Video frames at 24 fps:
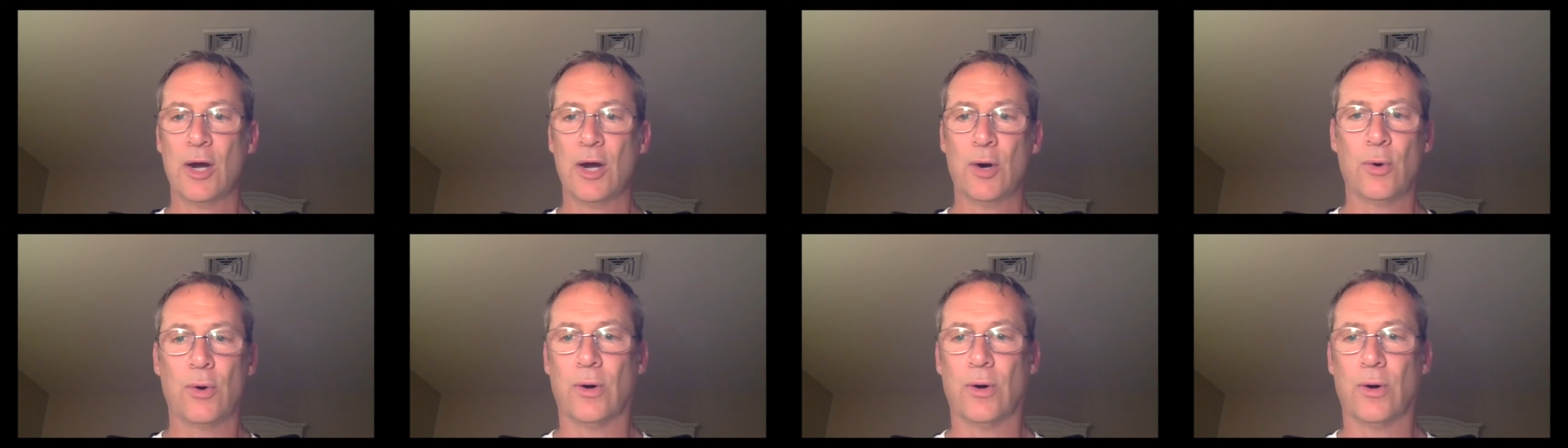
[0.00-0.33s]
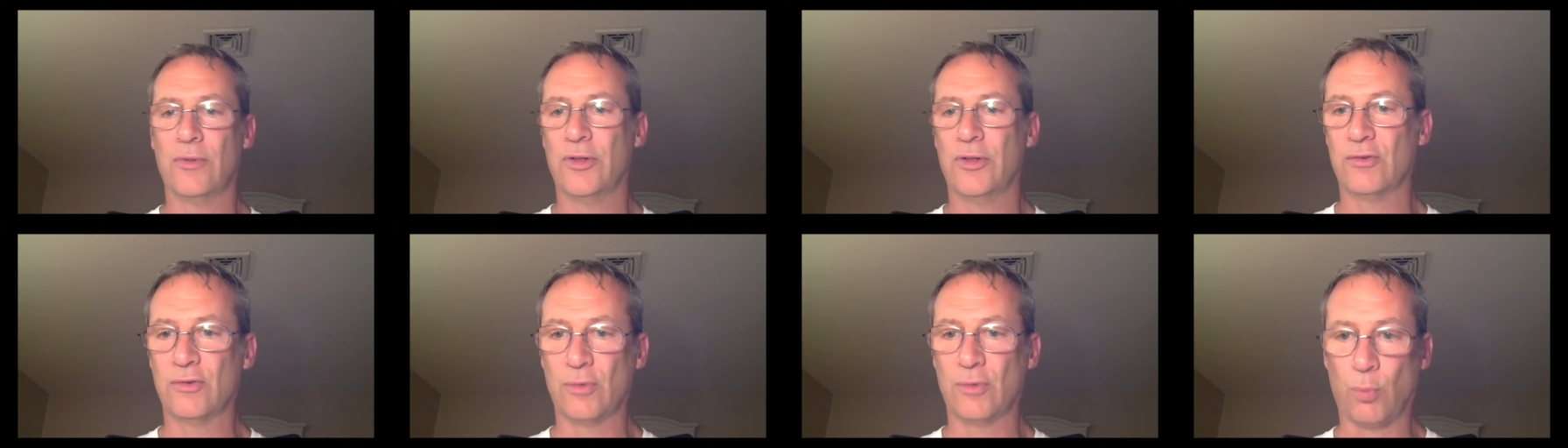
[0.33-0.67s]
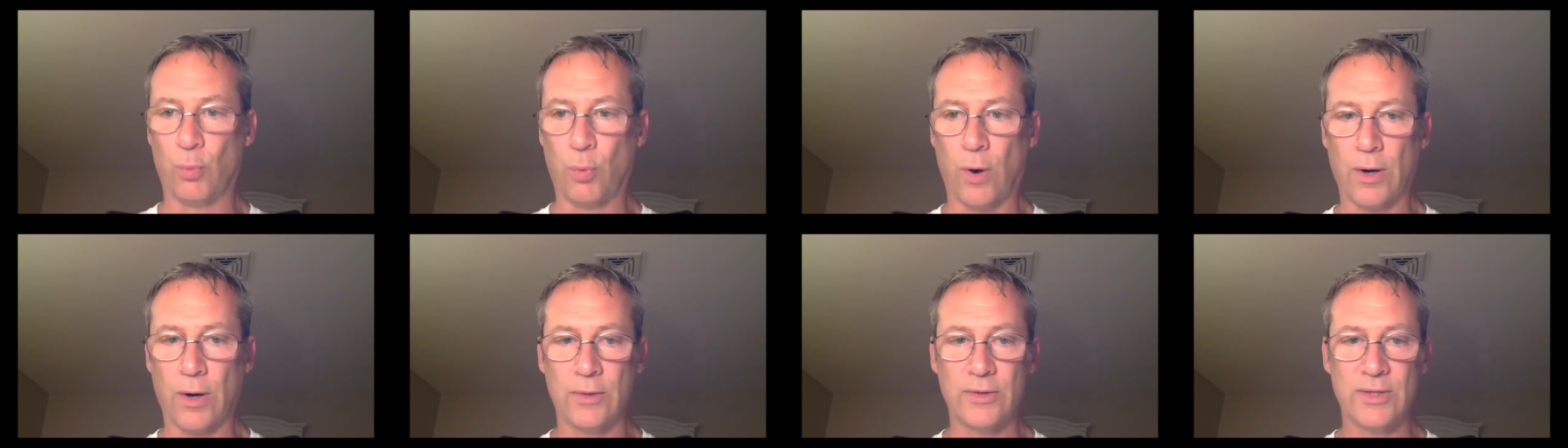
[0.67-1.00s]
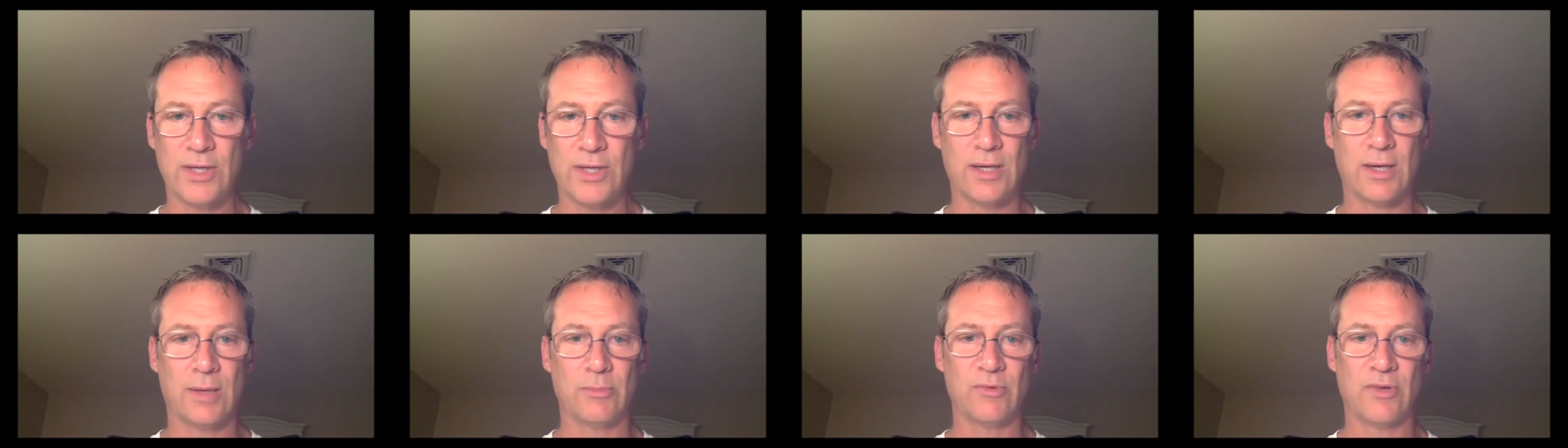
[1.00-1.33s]
Or there's a word
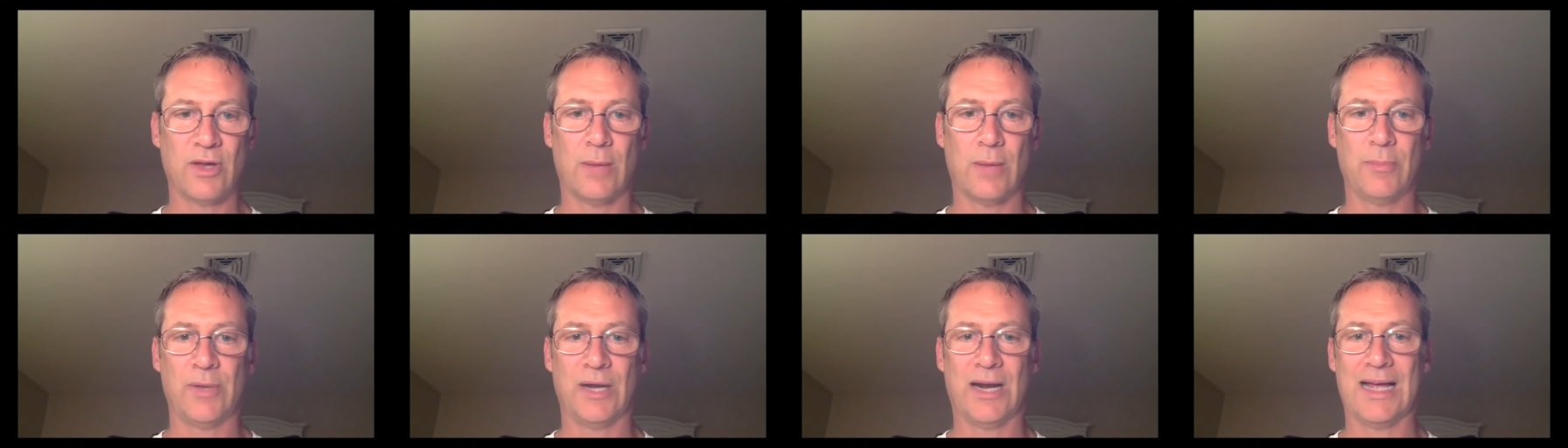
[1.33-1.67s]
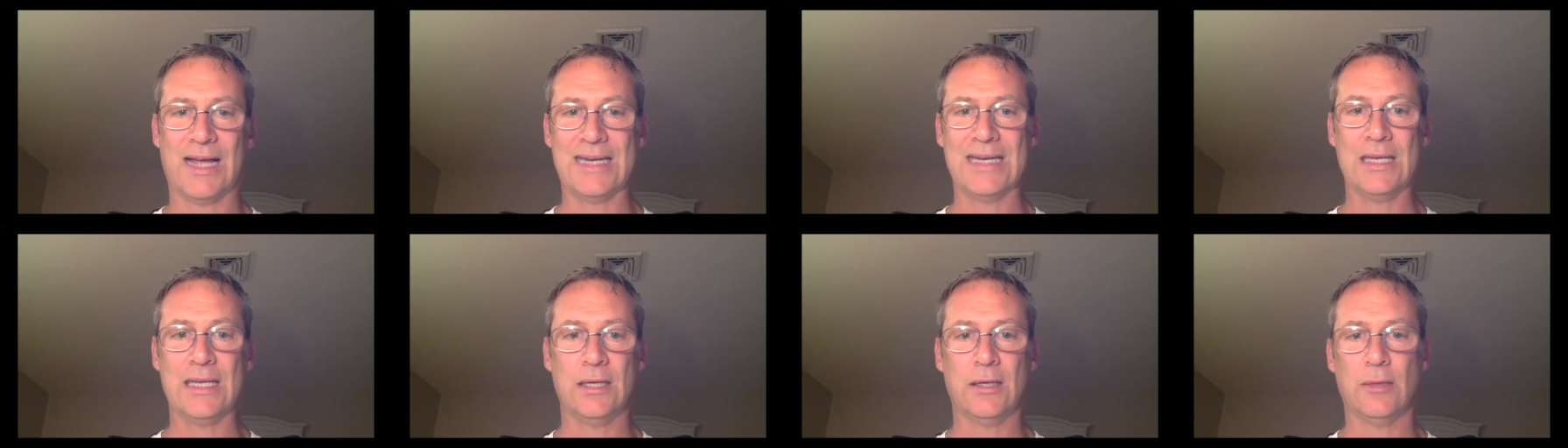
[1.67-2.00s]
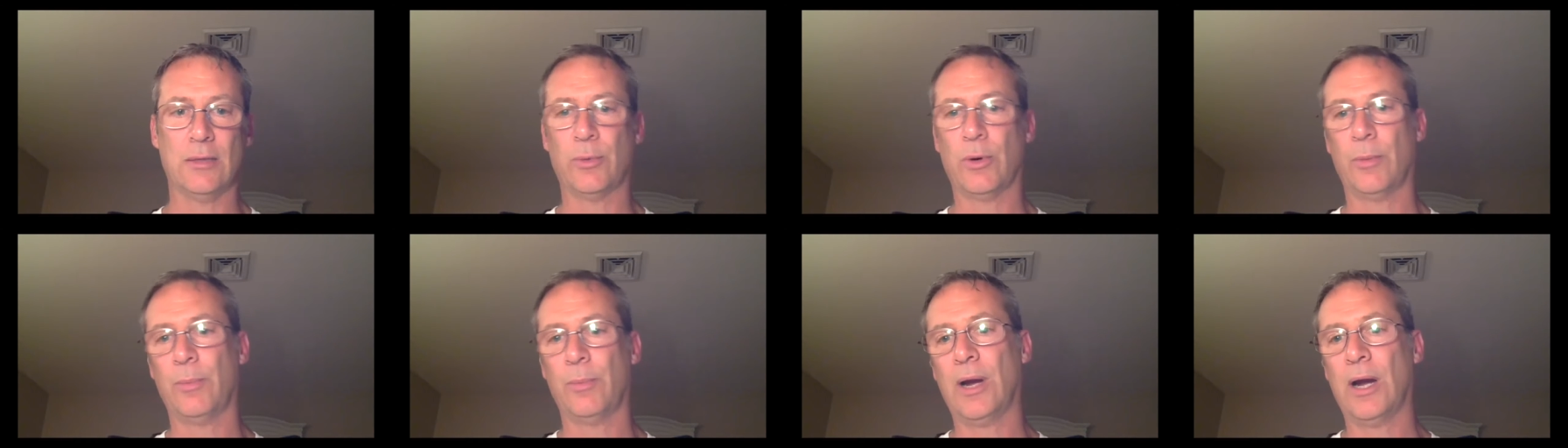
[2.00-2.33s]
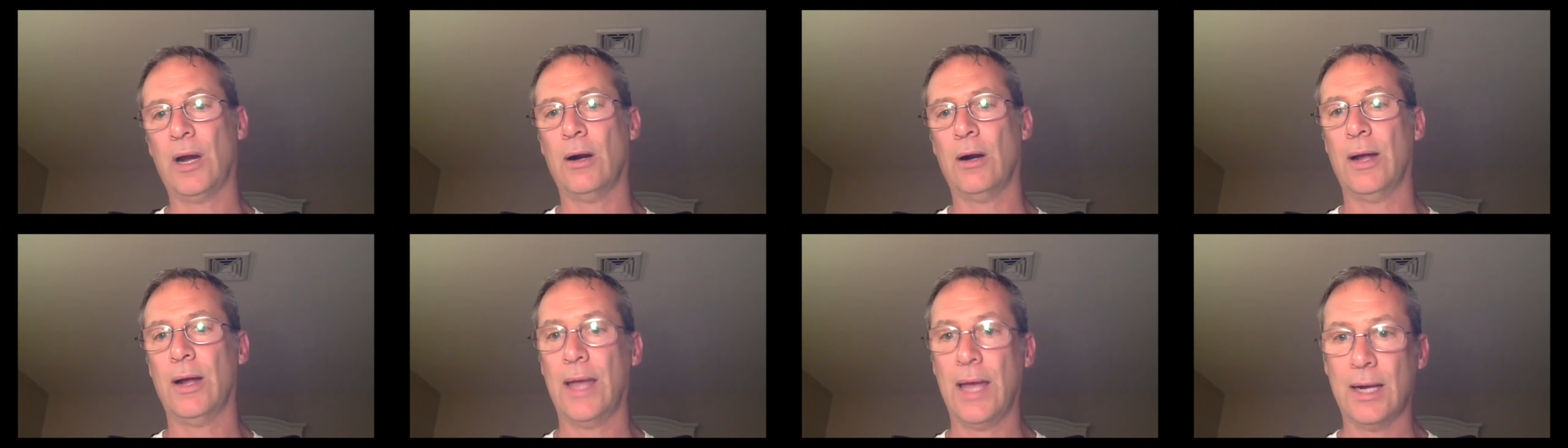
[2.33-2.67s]
that comes up and I need to
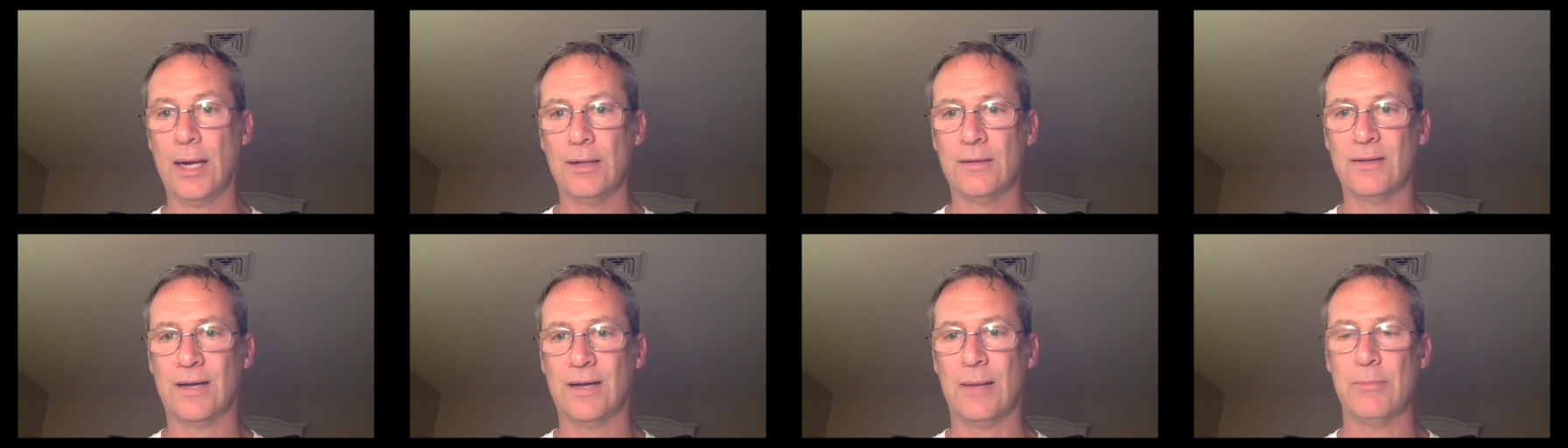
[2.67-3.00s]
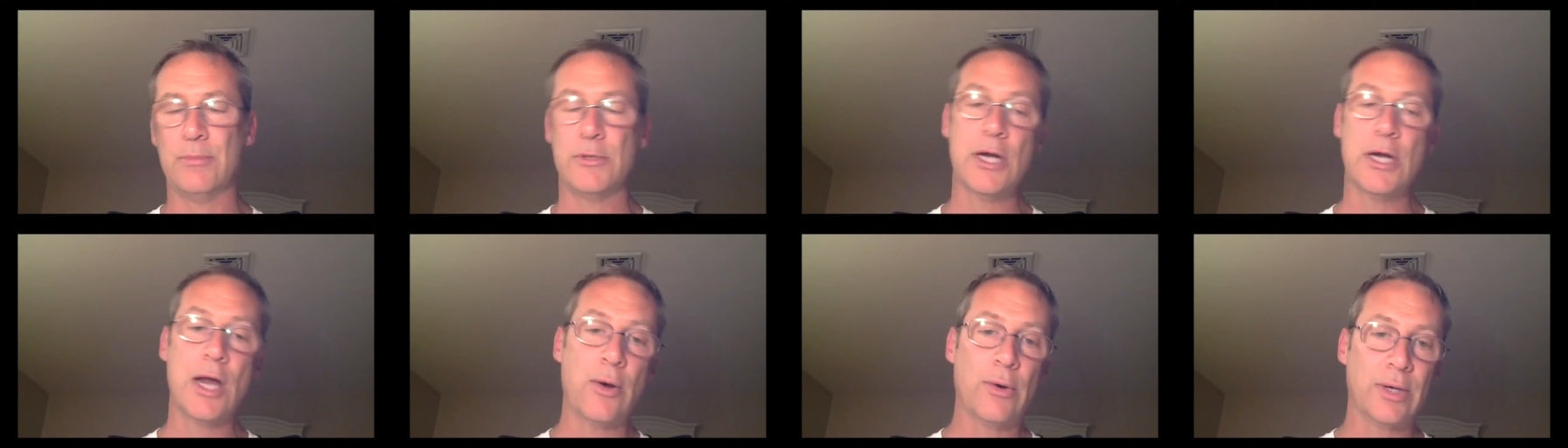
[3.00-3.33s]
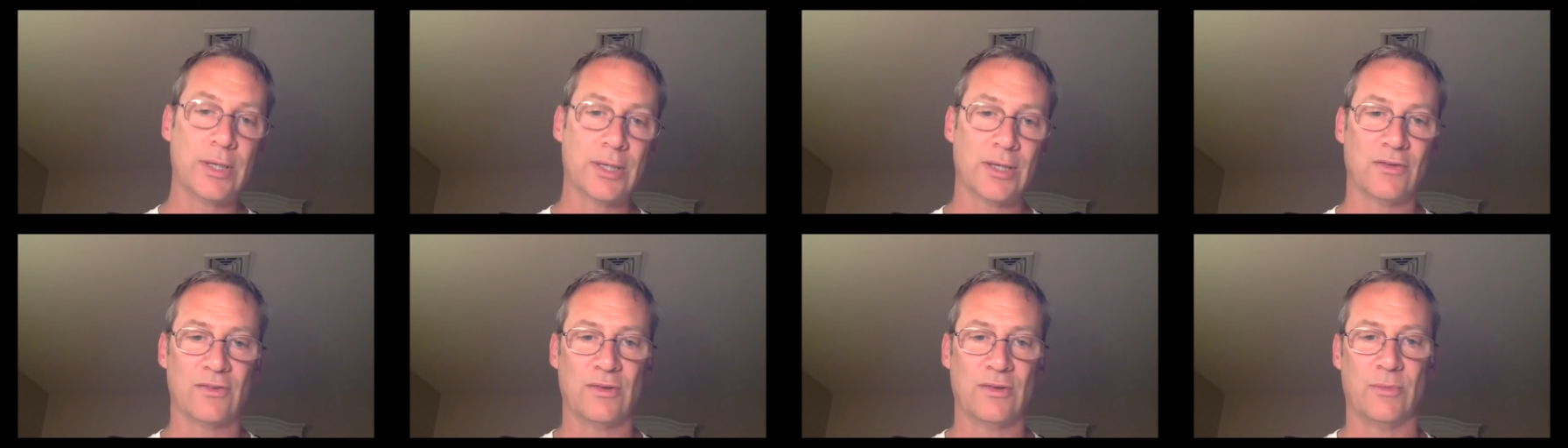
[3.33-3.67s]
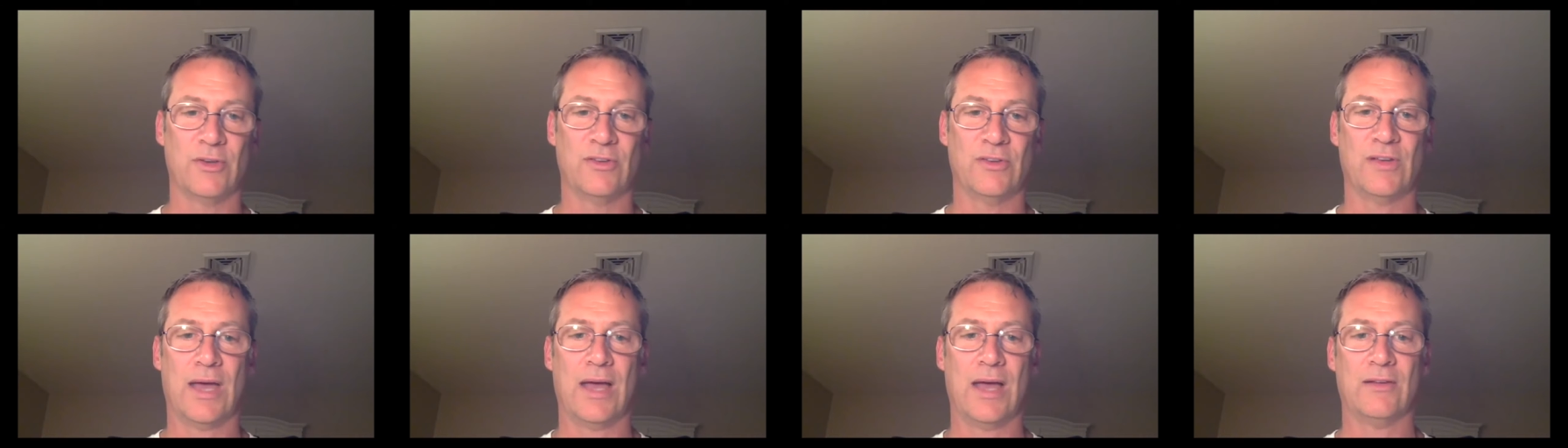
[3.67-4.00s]
prepare ahead of time knowing that
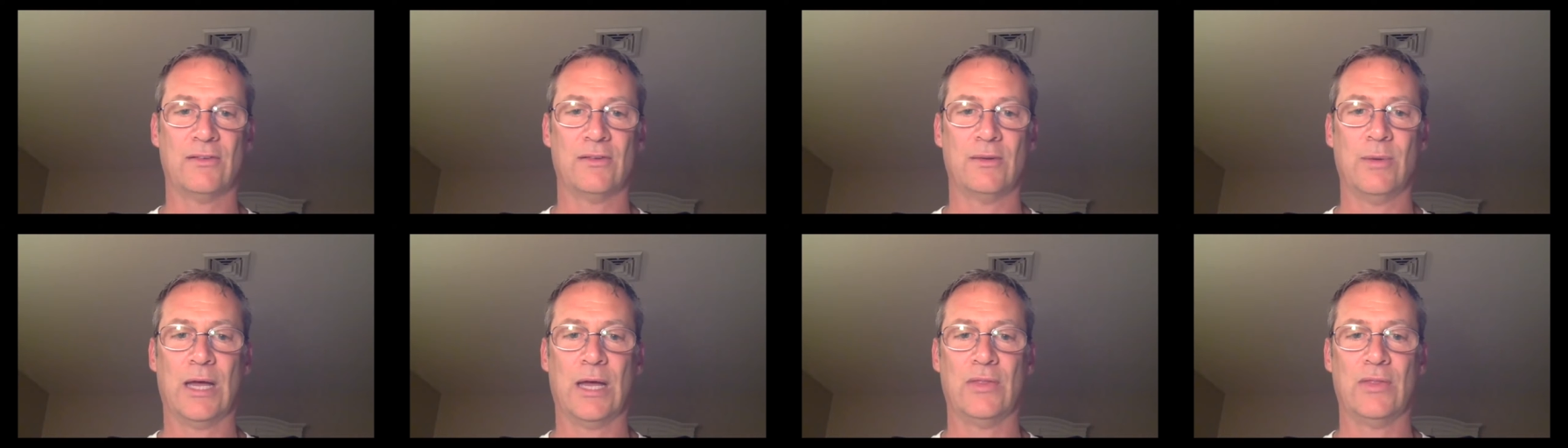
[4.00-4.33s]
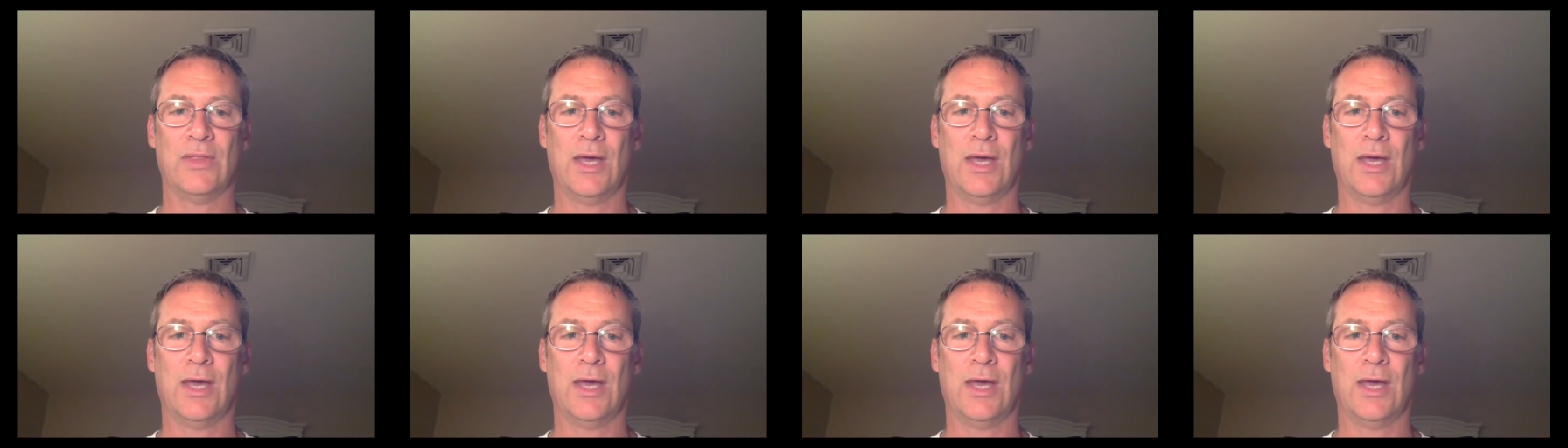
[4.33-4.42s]
someone's going to ask about